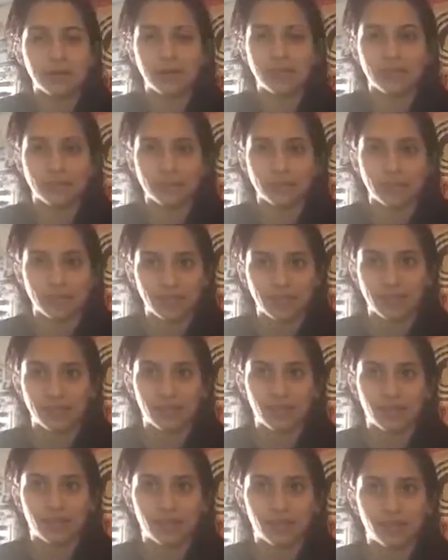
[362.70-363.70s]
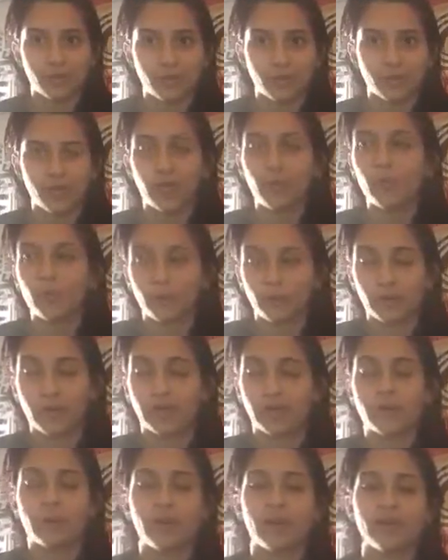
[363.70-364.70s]
me from thinking about you and
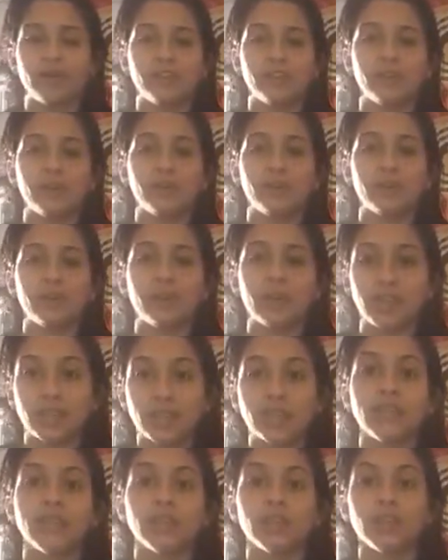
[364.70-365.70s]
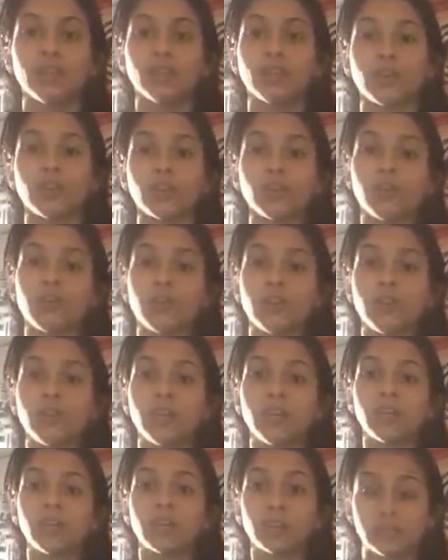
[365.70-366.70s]
worrying about you and loving you,
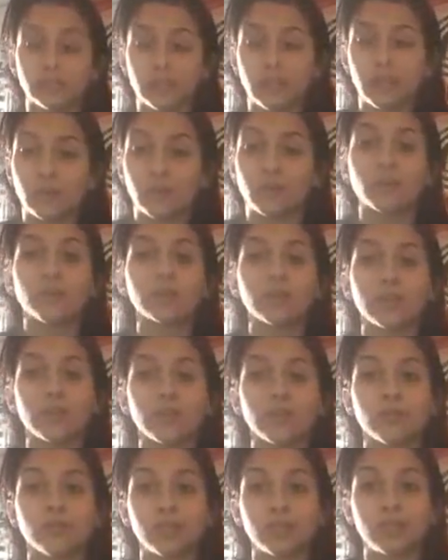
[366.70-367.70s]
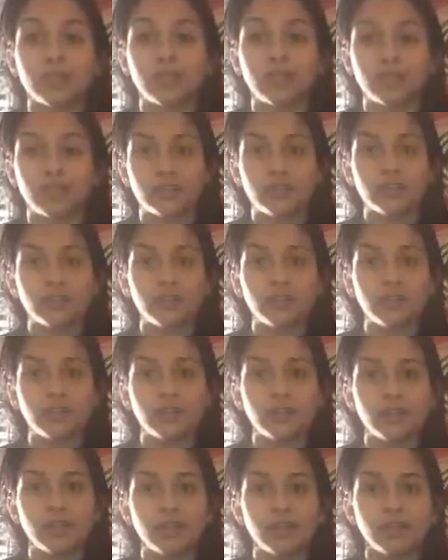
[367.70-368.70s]
because I really, really do.
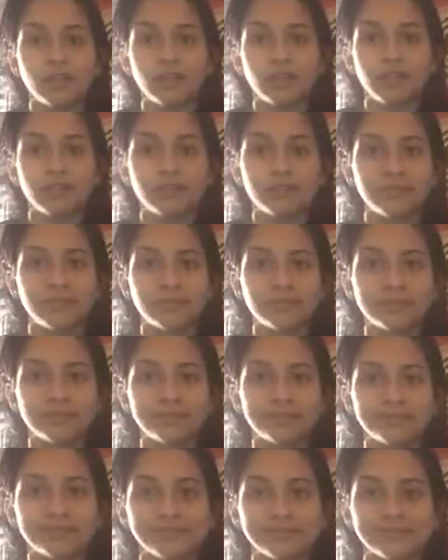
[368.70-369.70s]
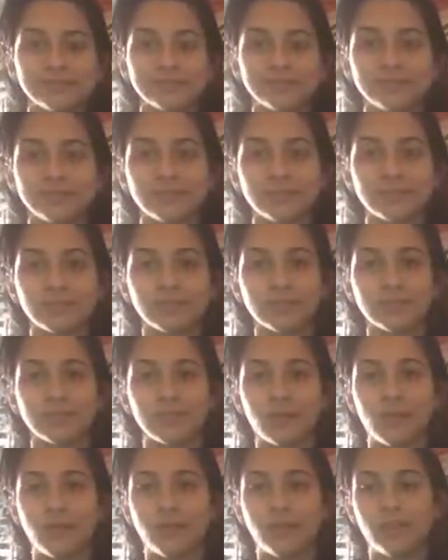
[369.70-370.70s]

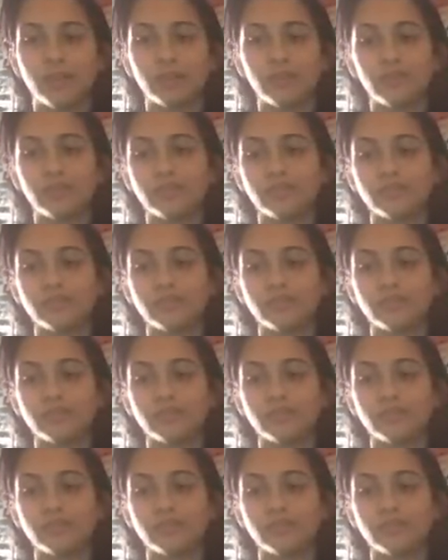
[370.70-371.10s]
I mean,